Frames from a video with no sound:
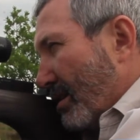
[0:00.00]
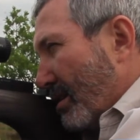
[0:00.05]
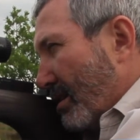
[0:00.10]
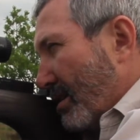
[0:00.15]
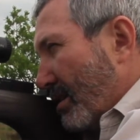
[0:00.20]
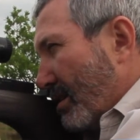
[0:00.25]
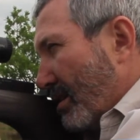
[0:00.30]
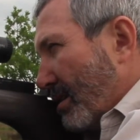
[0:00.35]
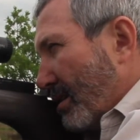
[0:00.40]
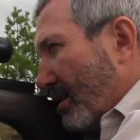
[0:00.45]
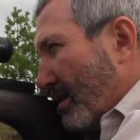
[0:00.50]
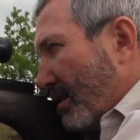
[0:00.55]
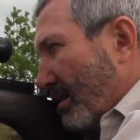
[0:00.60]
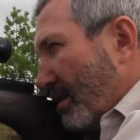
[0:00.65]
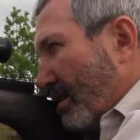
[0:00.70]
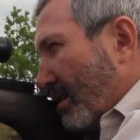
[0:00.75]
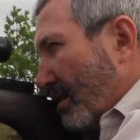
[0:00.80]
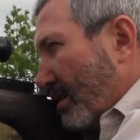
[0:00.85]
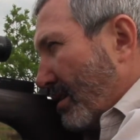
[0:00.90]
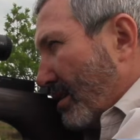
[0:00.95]

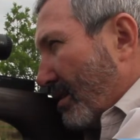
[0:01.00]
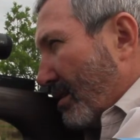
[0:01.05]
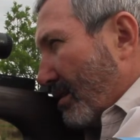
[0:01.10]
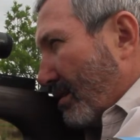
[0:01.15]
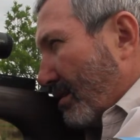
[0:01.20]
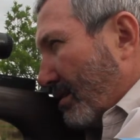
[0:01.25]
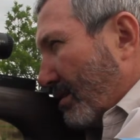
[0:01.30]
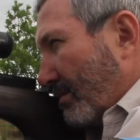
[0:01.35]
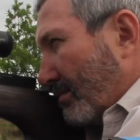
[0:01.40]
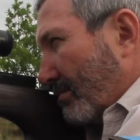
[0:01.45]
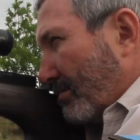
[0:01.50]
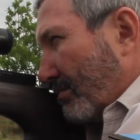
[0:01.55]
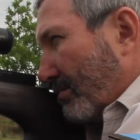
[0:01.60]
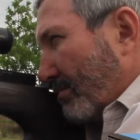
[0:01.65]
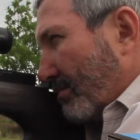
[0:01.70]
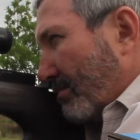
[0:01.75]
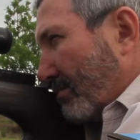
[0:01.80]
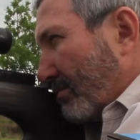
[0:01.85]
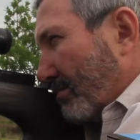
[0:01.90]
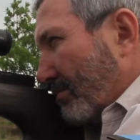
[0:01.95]

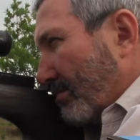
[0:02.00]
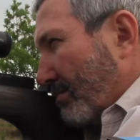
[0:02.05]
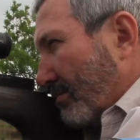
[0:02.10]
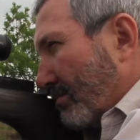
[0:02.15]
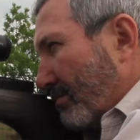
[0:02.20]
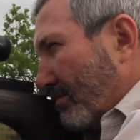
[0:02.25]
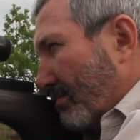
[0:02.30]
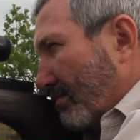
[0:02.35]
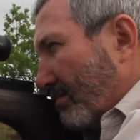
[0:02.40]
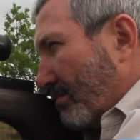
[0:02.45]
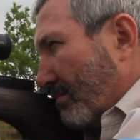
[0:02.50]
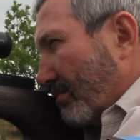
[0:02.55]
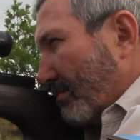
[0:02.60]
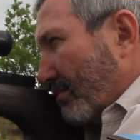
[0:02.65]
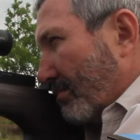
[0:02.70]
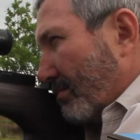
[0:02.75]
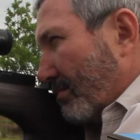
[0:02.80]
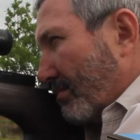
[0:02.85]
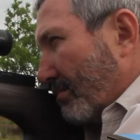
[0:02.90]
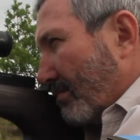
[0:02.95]

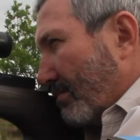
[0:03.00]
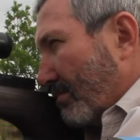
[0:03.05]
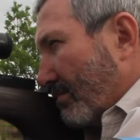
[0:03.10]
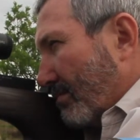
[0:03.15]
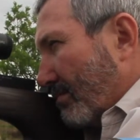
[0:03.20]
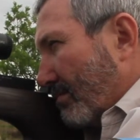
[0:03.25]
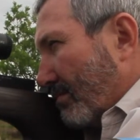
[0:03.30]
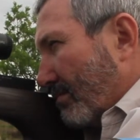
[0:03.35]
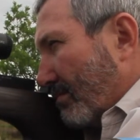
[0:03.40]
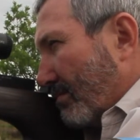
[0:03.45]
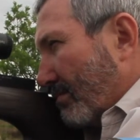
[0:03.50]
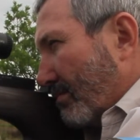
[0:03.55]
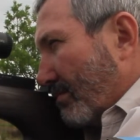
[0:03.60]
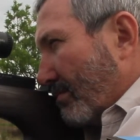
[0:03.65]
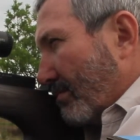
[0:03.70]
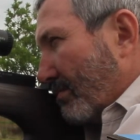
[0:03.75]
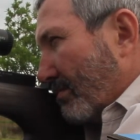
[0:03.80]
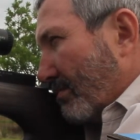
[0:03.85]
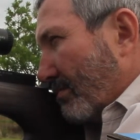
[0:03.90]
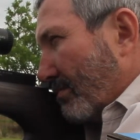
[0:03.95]

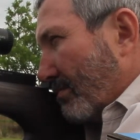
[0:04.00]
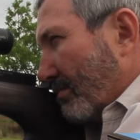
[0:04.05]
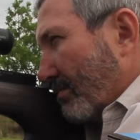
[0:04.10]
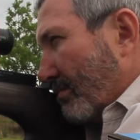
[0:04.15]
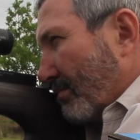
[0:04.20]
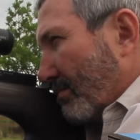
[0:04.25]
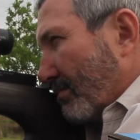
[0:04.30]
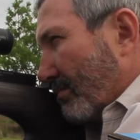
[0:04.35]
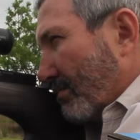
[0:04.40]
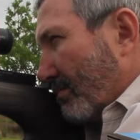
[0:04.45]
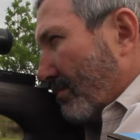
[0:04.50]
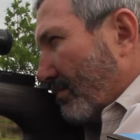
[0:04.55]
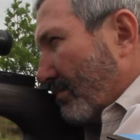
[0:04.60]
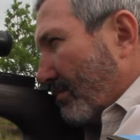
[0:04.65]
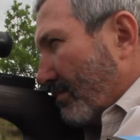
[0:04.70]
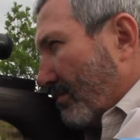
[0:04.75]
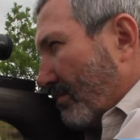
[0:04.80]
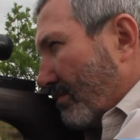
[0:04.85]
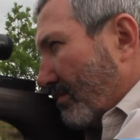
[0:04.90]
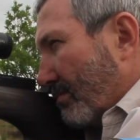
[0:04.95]

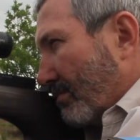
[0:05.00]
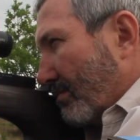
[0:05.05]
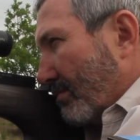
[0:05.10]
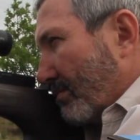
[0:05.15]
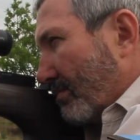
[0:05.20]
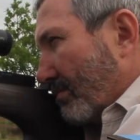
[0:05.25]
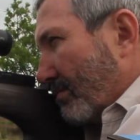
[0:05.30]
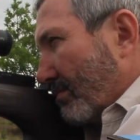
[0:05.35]
(no one is talking)